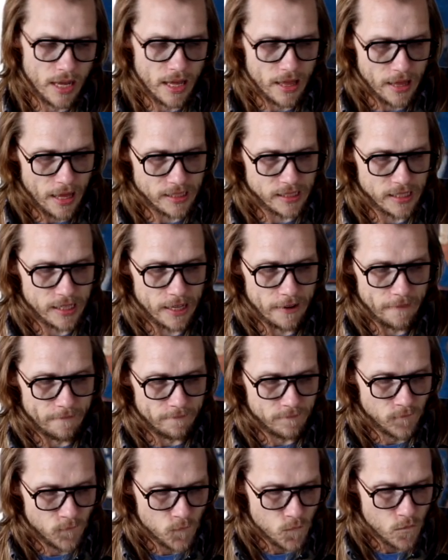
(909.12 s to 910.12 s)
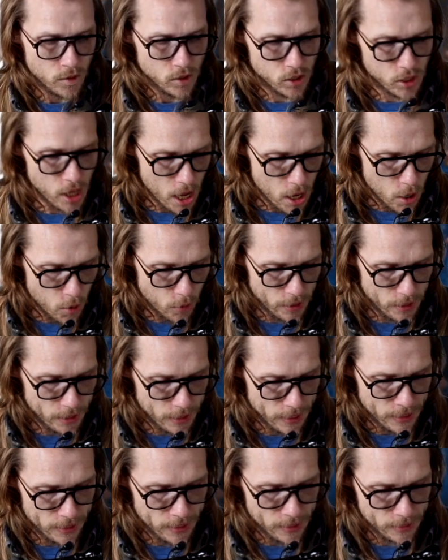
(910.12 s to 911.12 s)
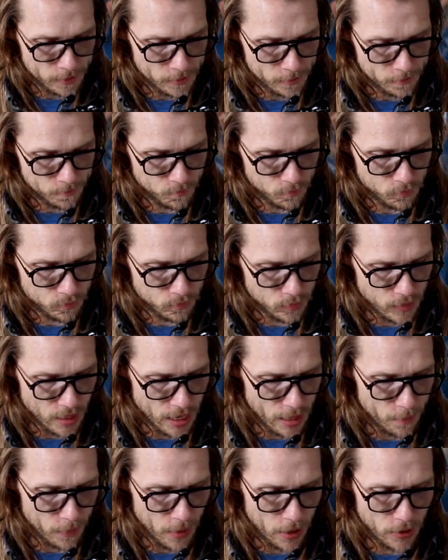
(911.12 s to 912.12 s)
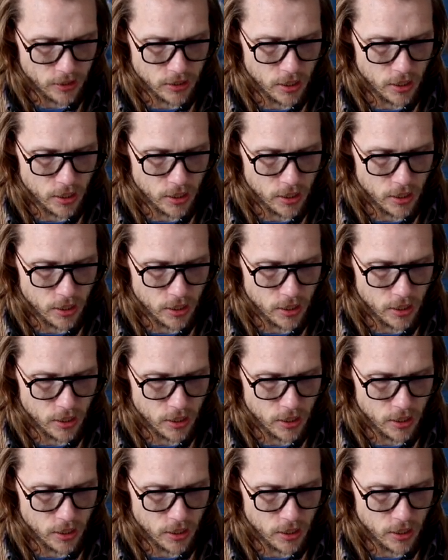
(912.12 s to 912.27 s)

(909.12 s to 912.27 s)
That's it. So, yeah, I already